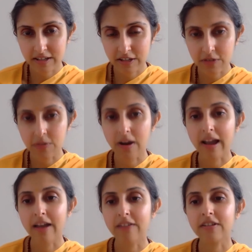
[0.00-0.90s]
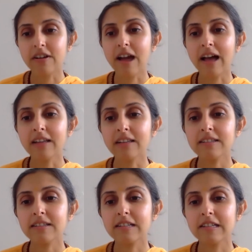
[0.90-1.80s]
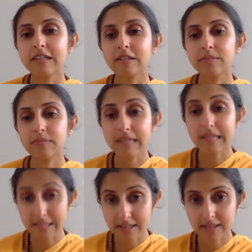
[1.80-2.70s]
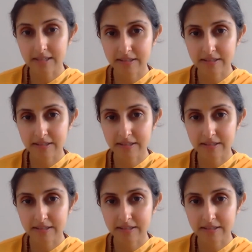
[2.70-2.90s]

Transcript: You are ever at peace.